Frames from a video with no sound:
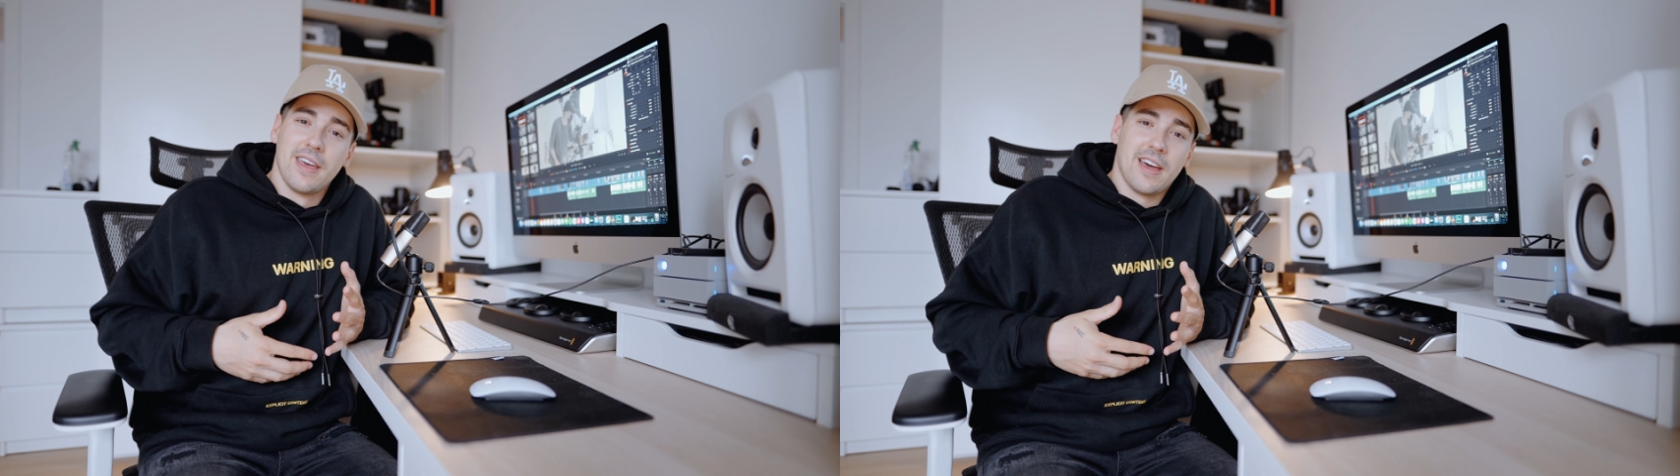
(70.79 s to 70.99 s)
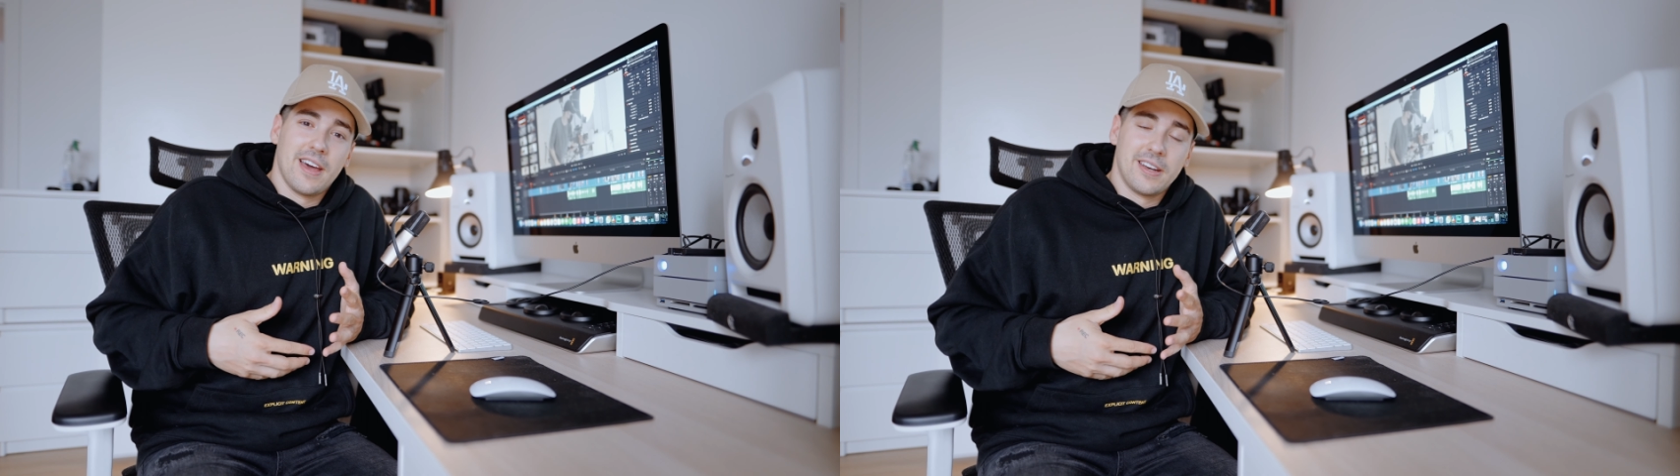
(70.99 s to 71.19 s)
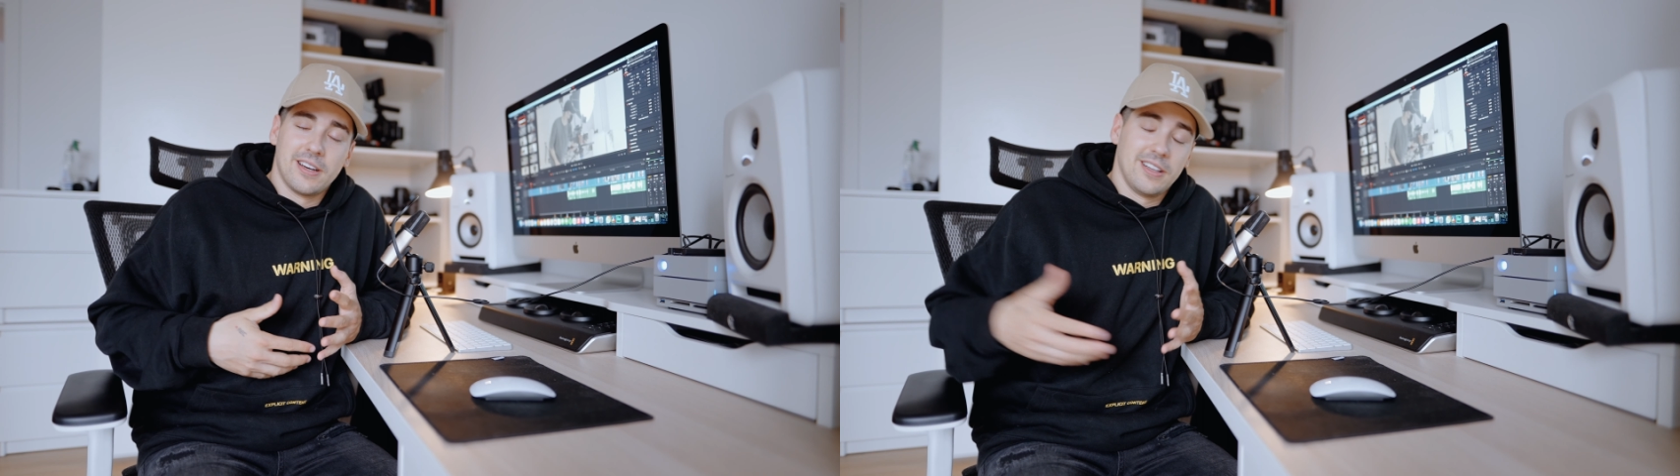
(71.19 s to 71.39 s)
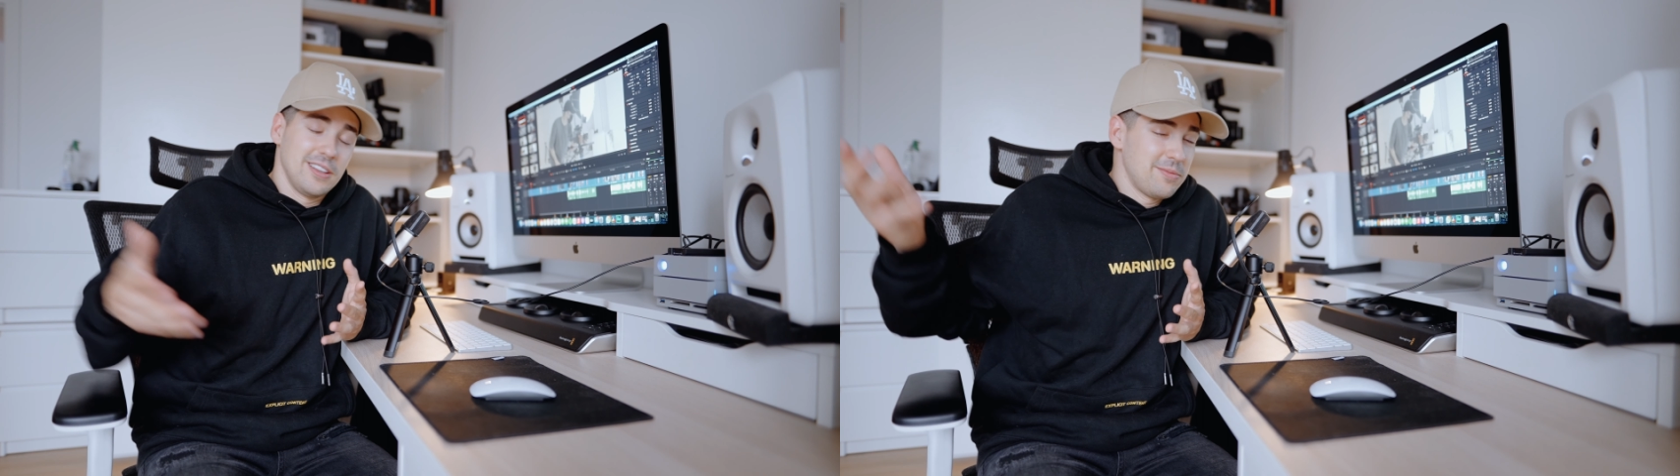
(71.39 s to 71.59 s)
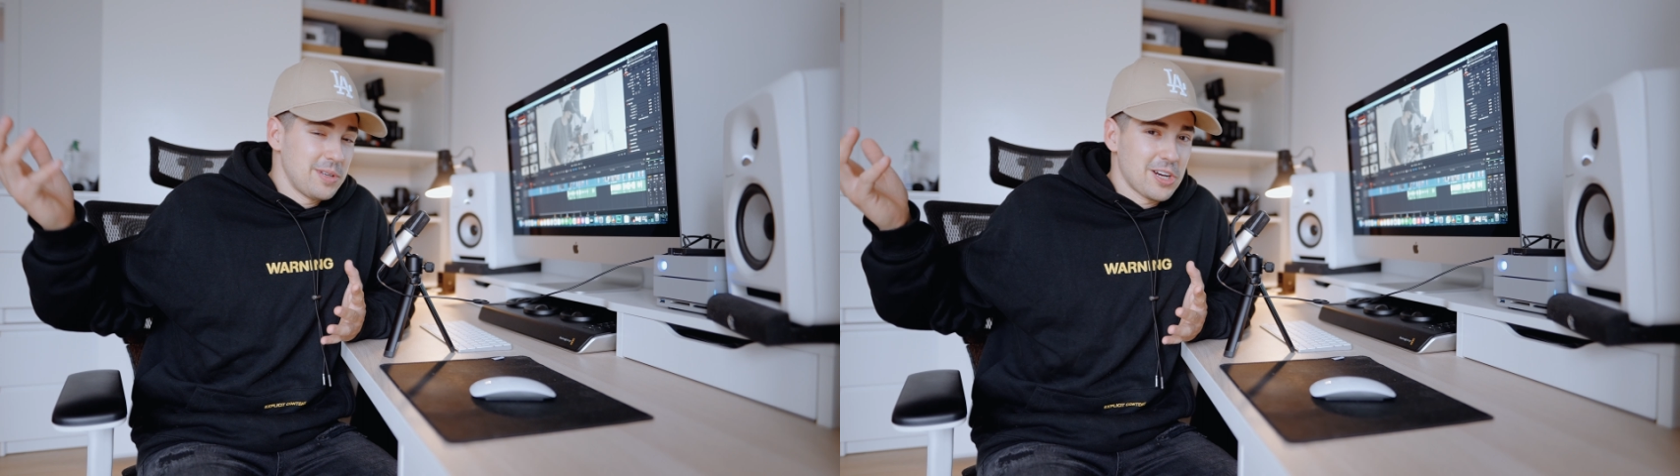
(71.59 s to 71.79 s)
and uh,
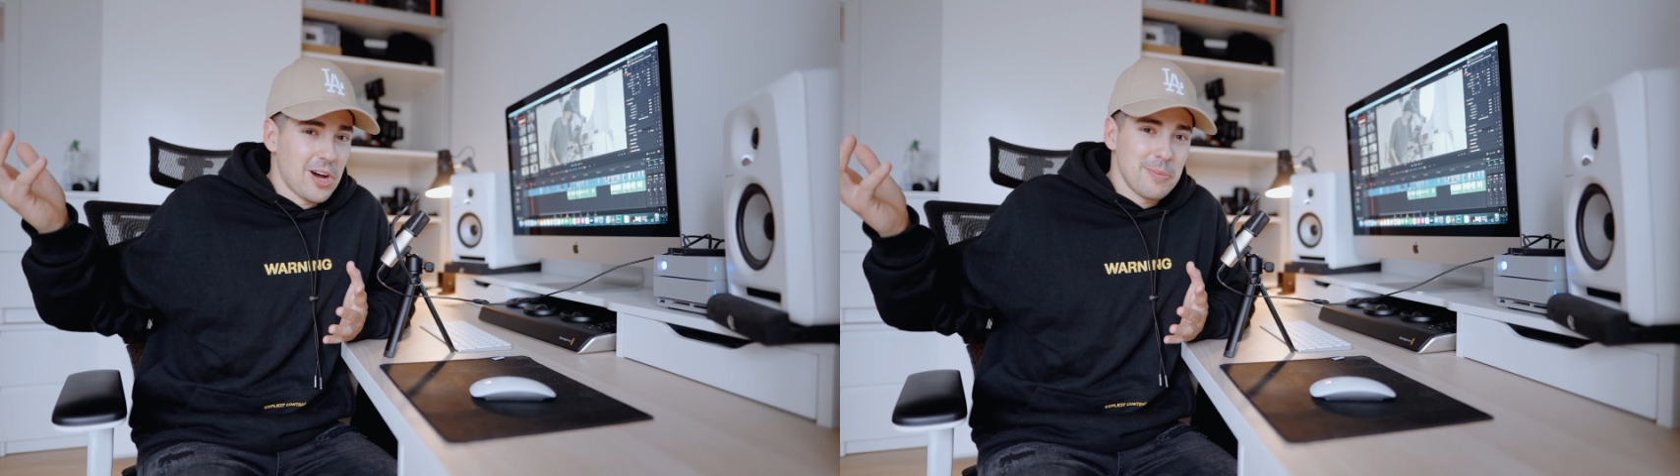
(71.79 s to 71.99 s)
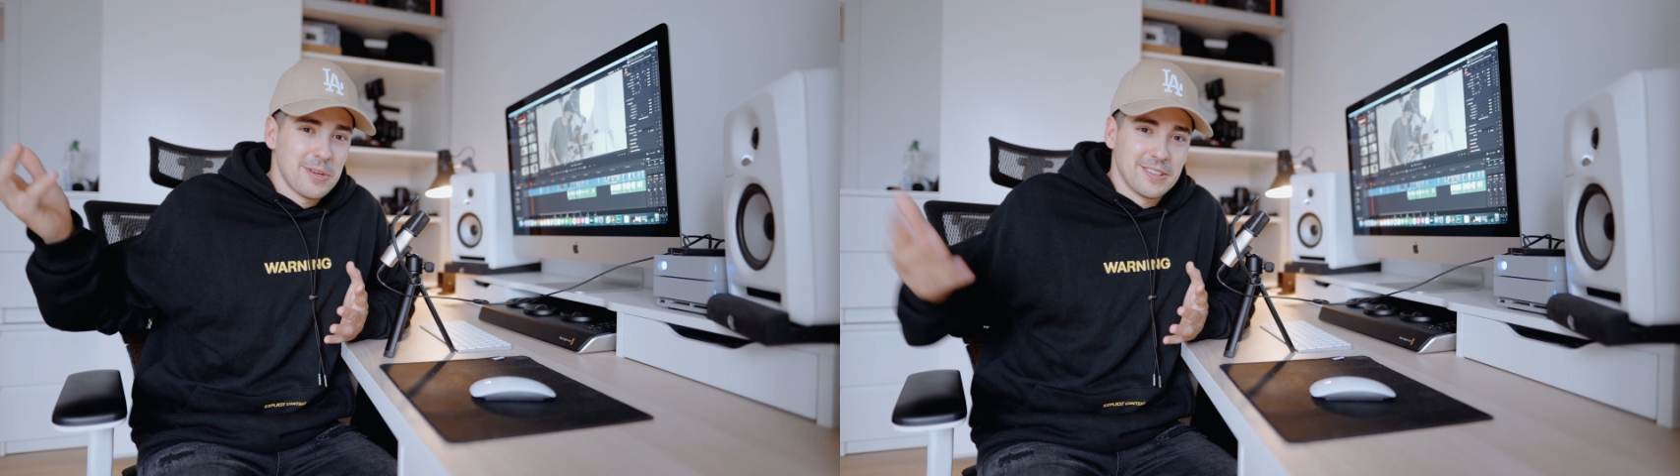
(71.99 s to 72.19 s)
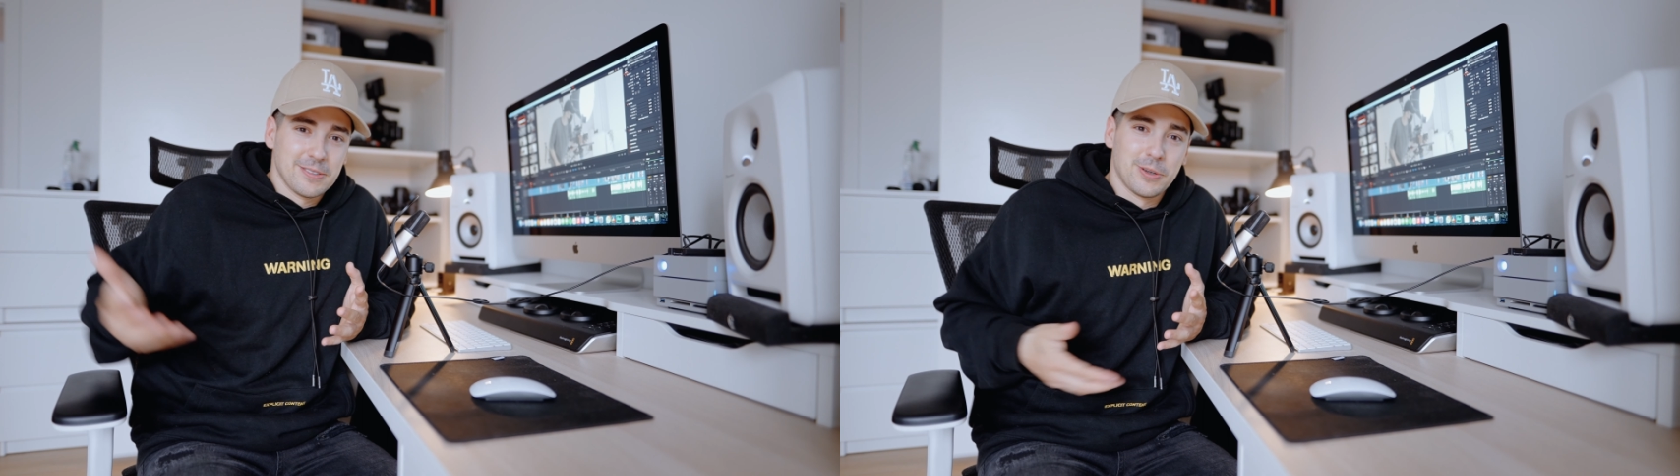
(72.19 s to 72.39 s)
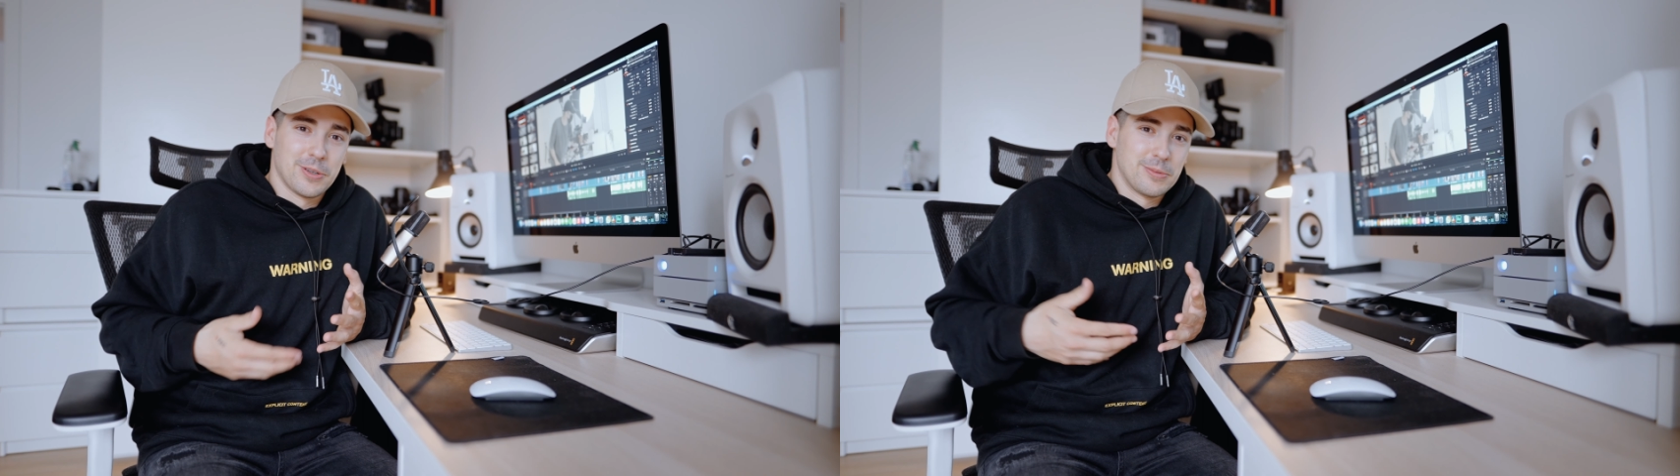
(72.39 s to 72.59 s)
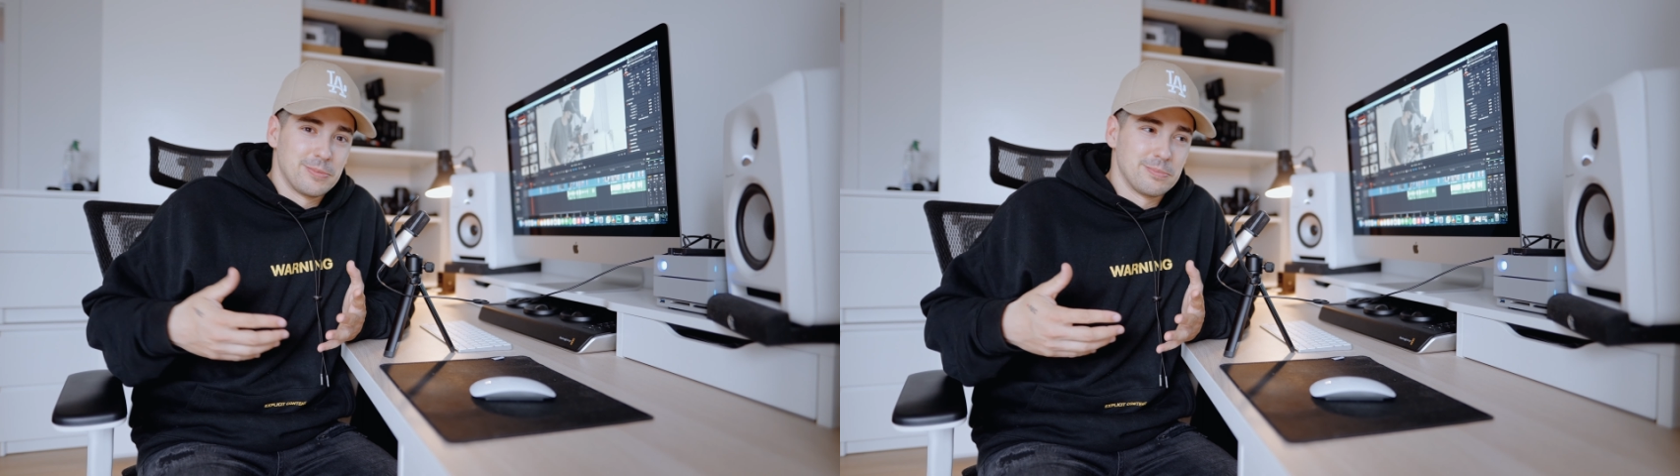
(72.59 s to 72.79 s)
leave me a comment
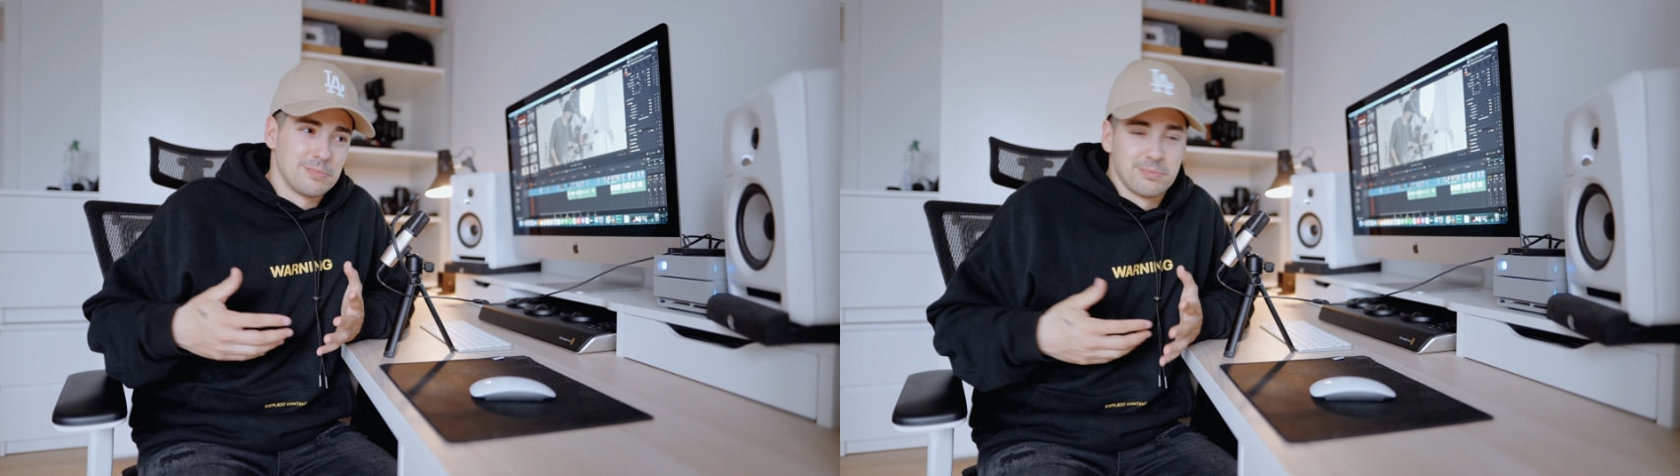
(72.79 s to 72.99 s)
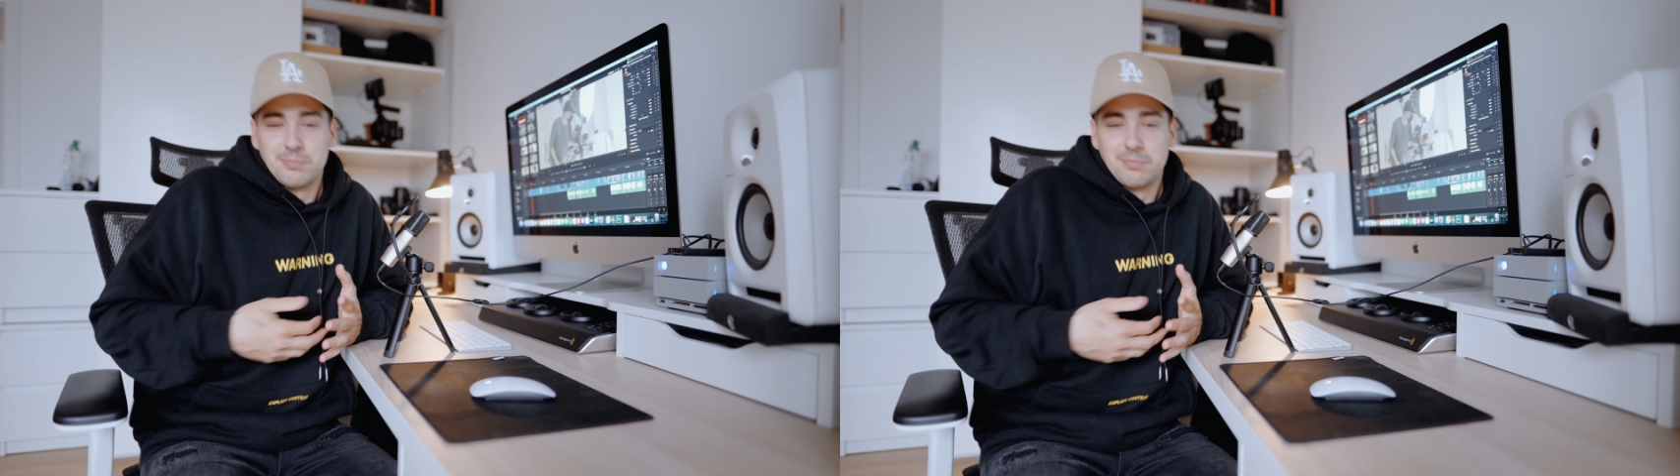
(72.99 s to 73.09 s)
on